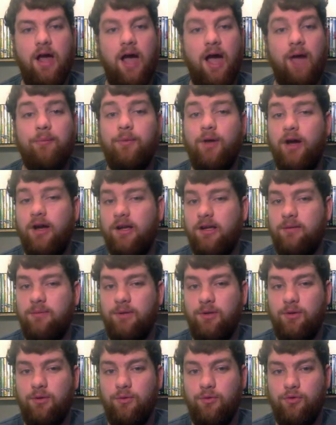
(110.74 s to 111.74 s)
I'm not going to
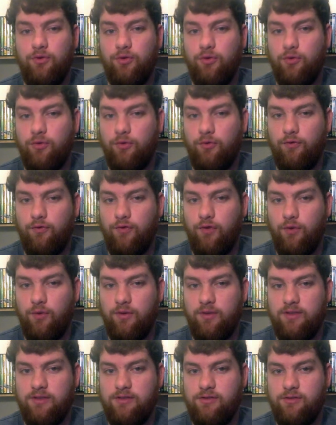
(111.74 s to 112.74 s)
be doing a review on
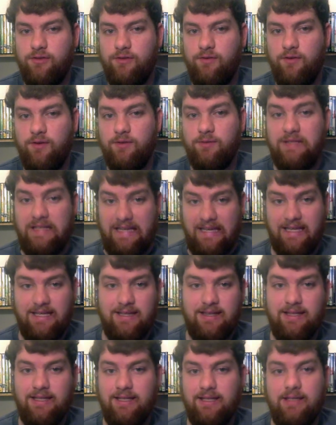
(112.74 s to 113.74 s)
these 3 films.
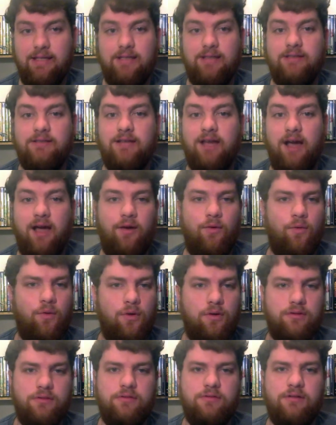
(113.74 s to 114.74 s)
In these,
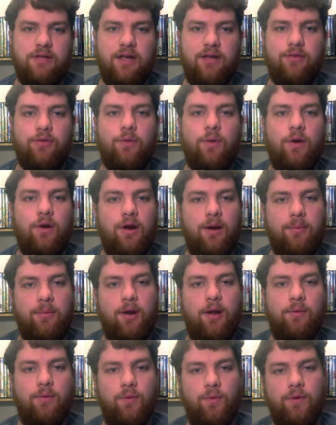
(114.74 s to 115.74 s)
down the road I
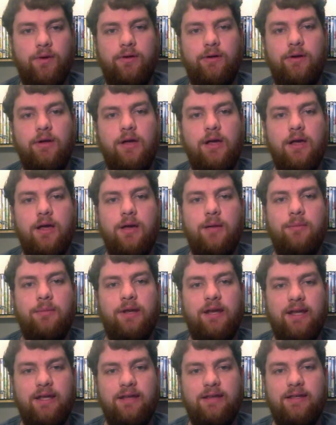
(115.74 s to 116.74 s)
probably will,
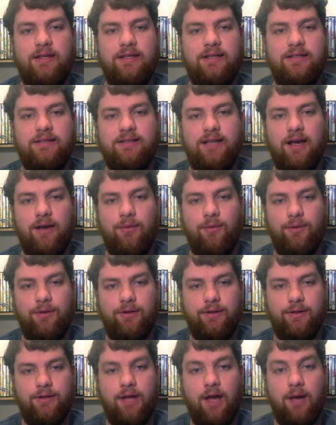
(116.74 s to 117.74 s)
but in these I
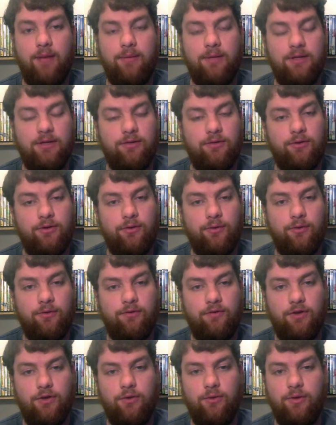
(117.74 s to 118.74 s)
will not be doing a
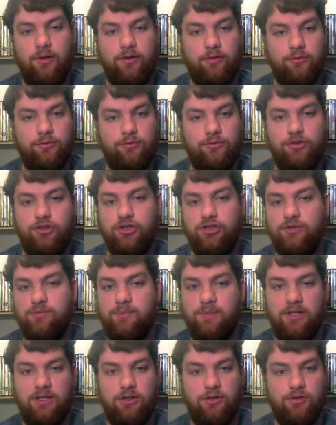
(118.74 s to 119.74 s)
review. It'll just
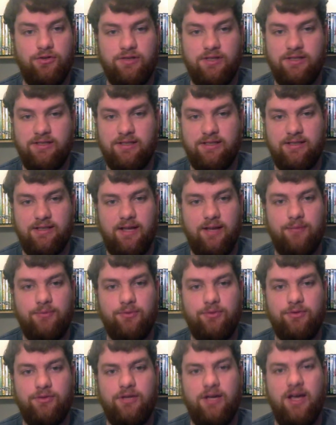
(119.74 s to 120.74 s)
be used as
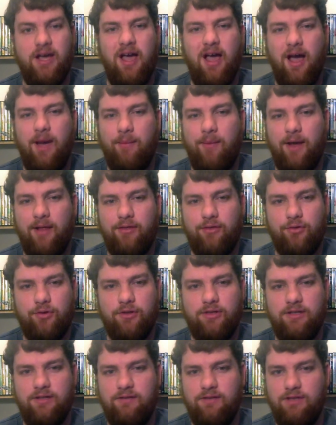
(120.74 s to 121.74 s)
examples. I might throw a
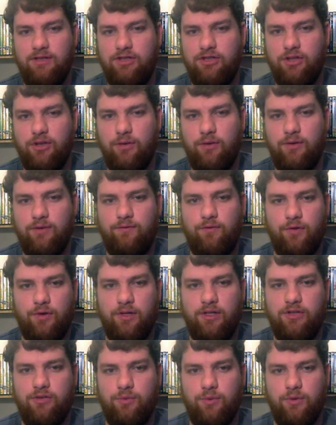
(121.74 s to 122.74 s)
TV show in for
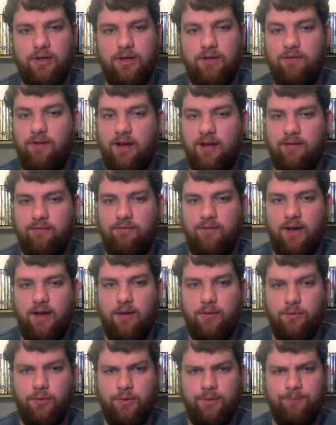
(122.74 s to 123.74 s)
each if I can
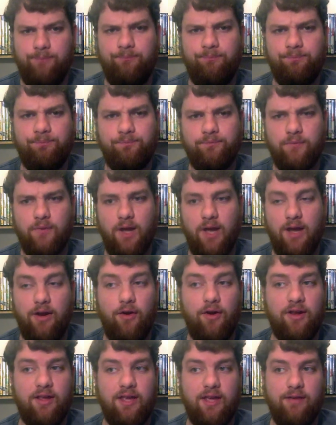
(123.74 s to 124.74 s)
find one. I
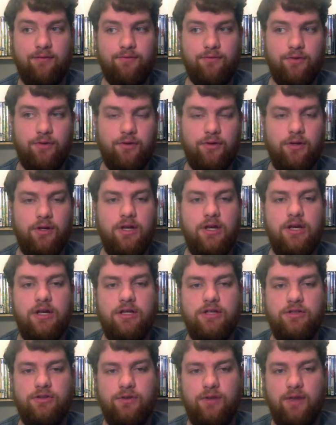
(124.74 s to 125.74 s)
know I can for
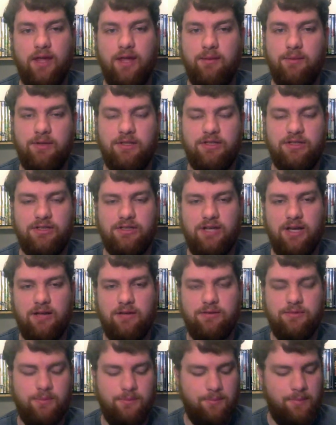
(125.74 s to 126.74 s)
2 of the animation
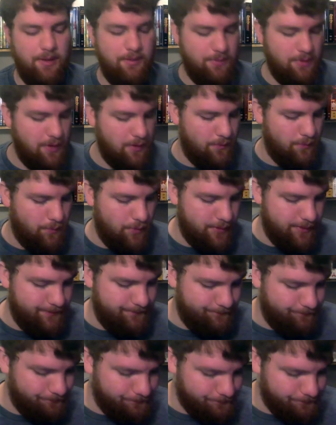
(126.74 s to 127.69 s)
types, but maybe not one.